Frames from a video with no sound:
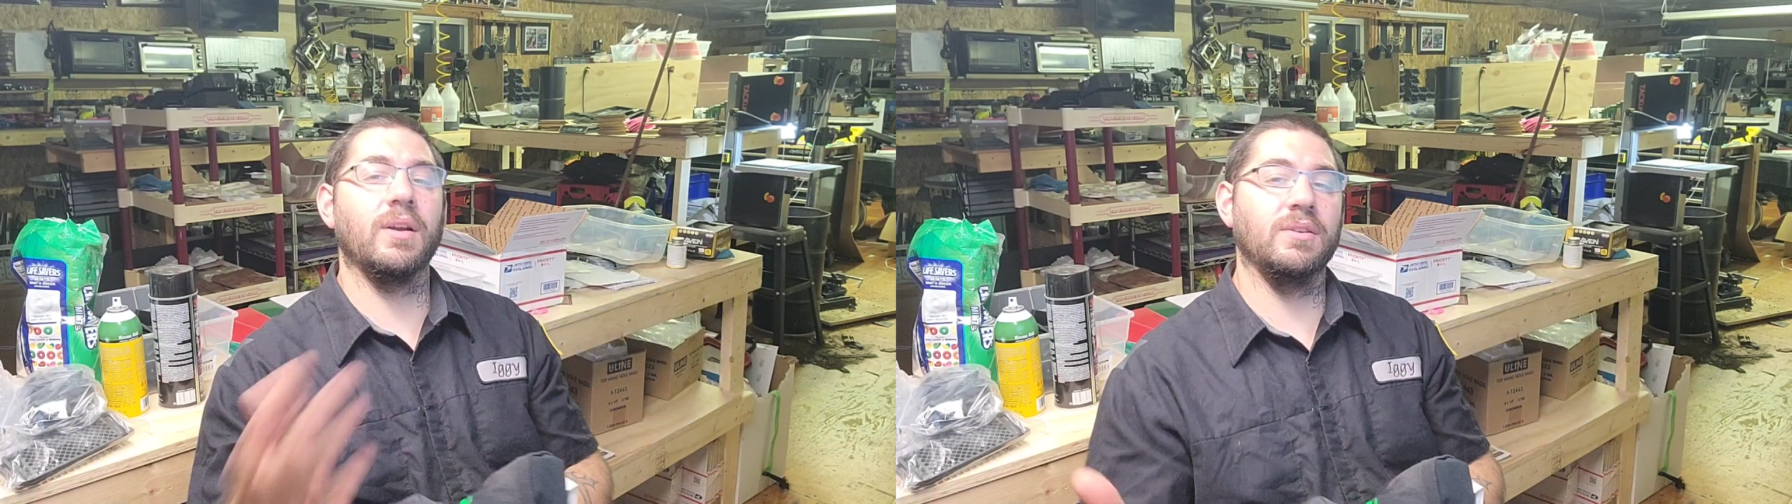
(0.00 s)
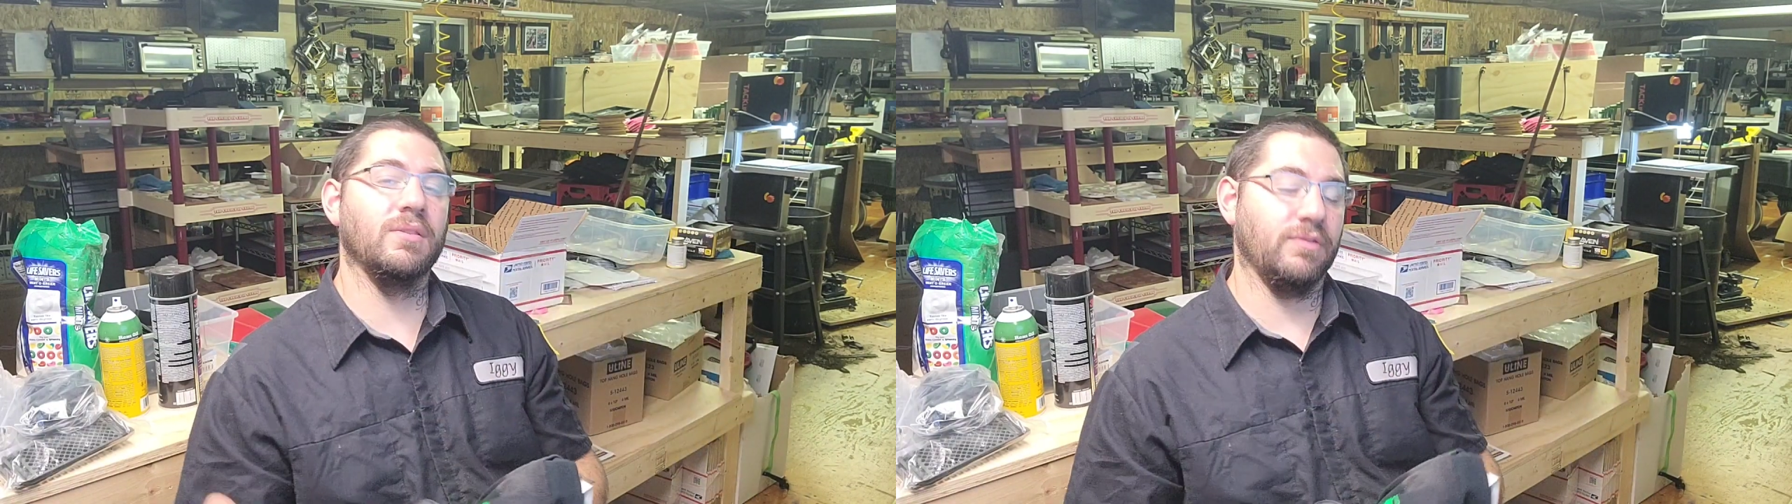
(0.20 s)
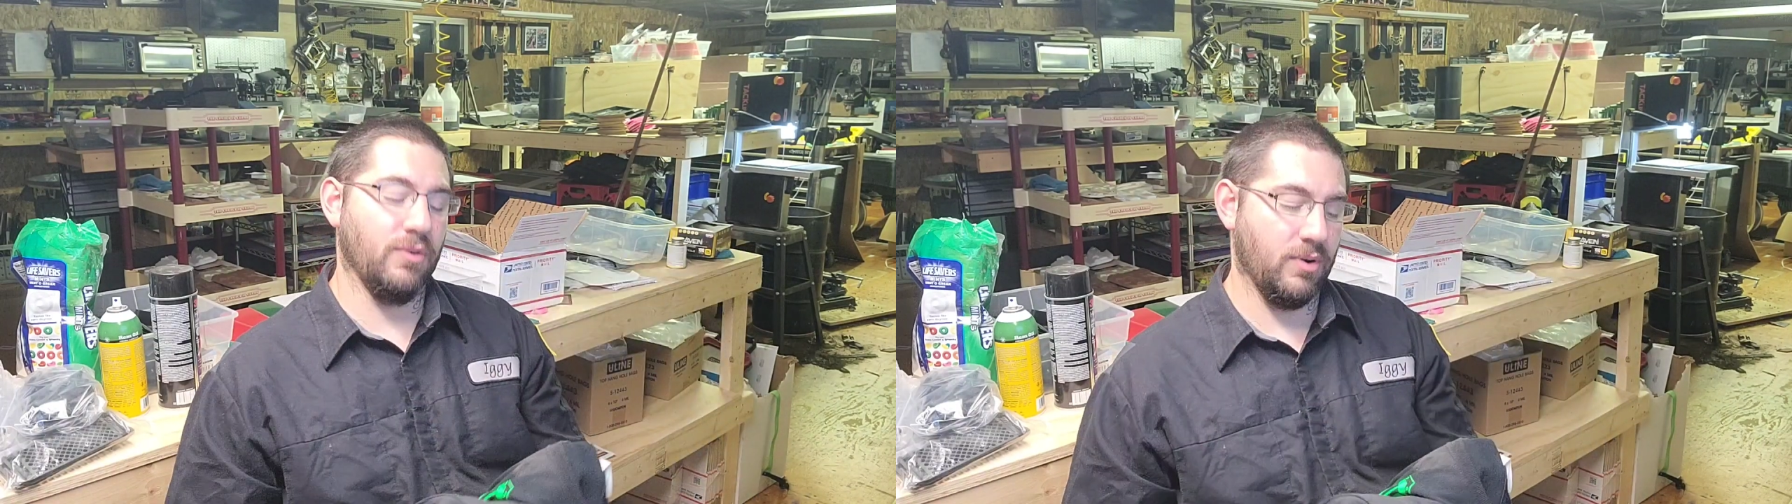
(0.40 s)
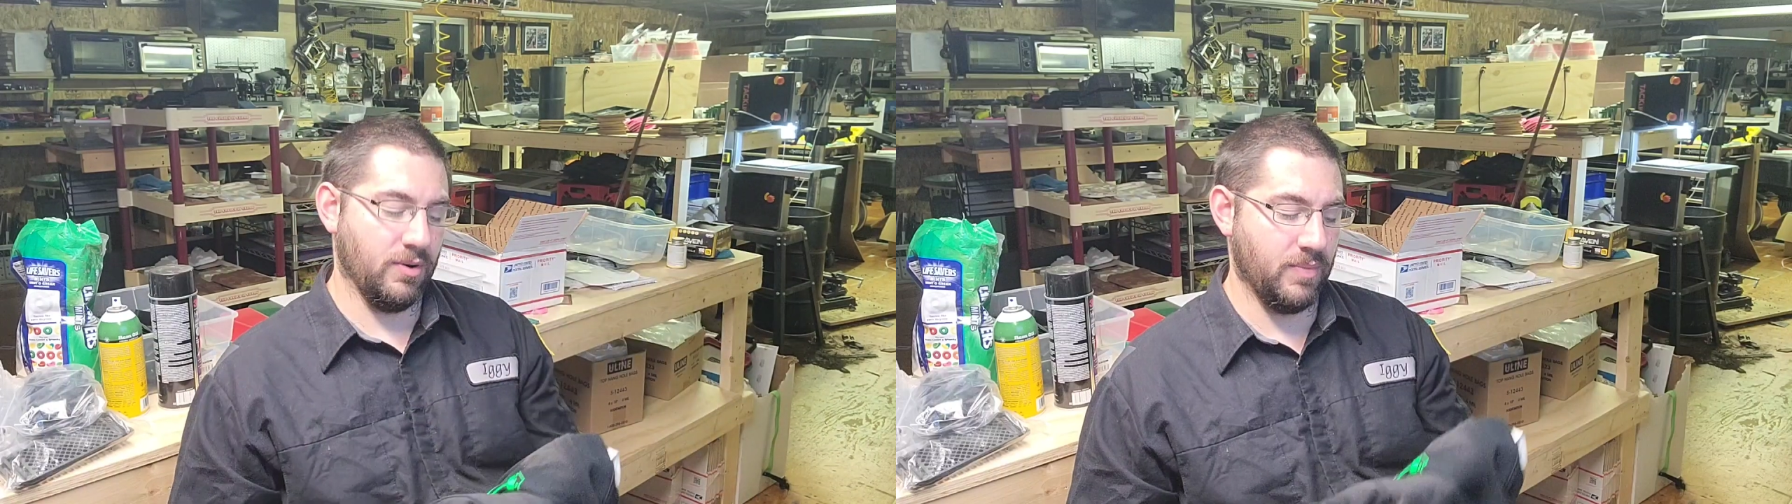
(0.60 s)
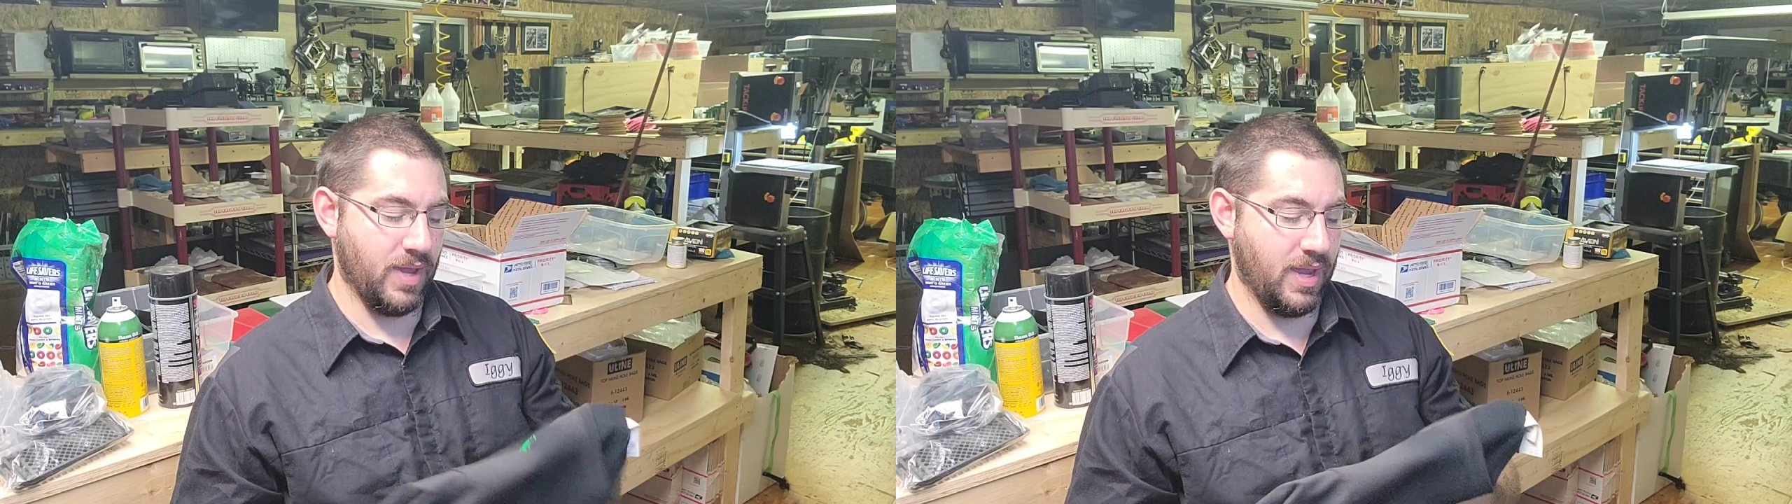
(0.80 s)
a
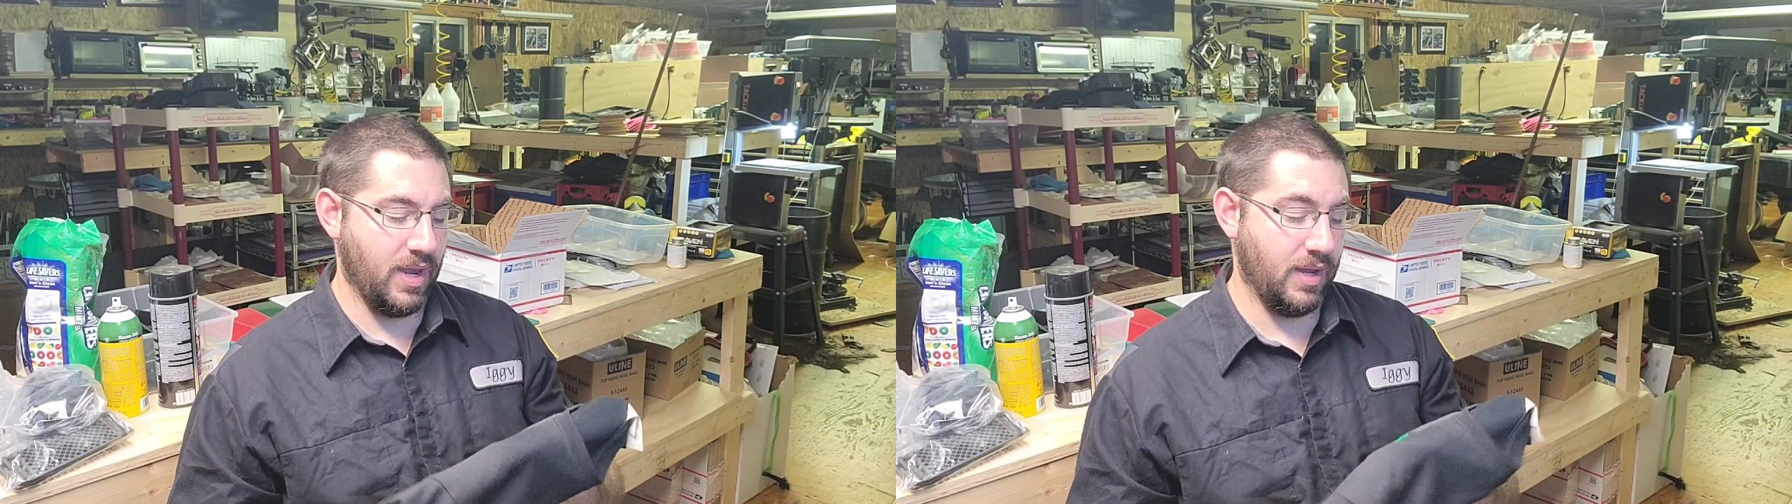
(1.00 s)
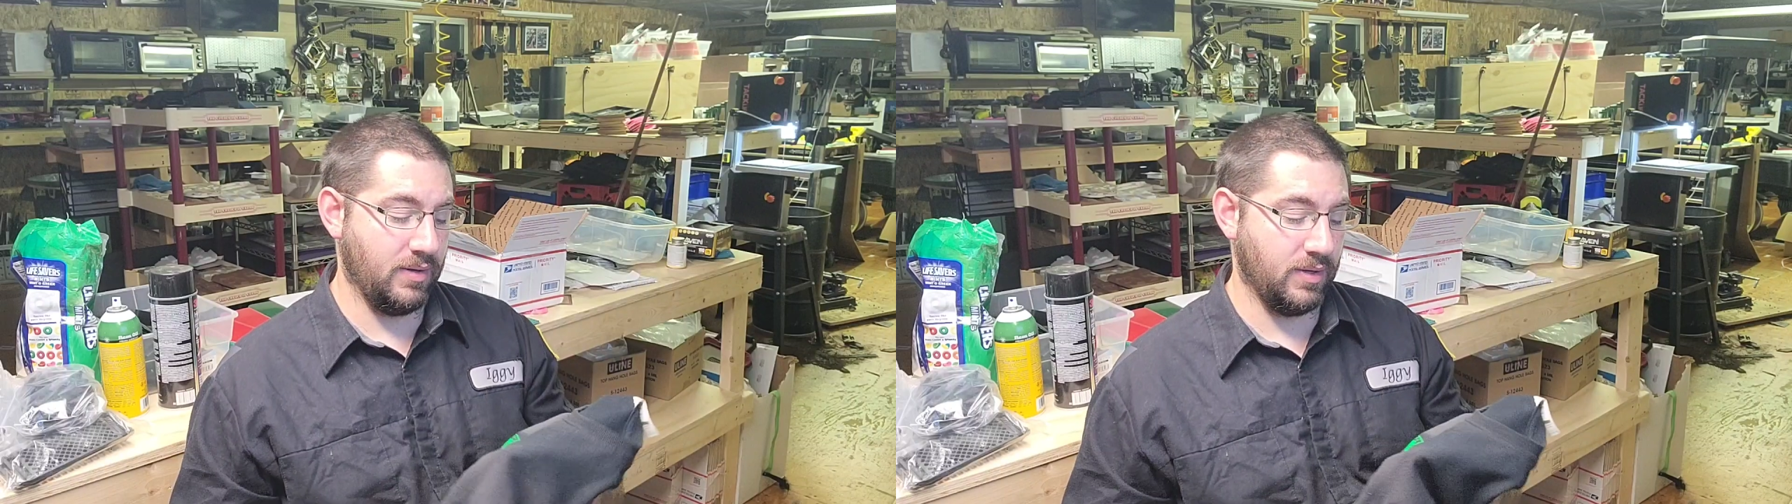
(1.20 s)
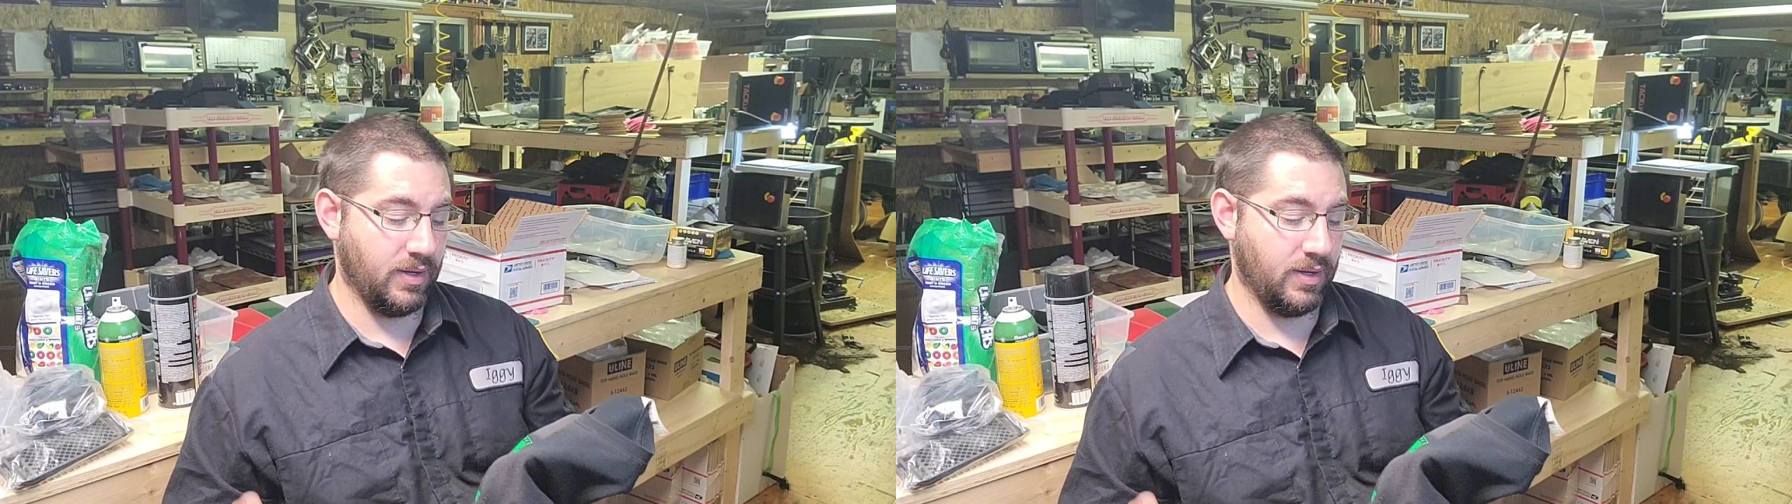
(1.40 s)
uniform and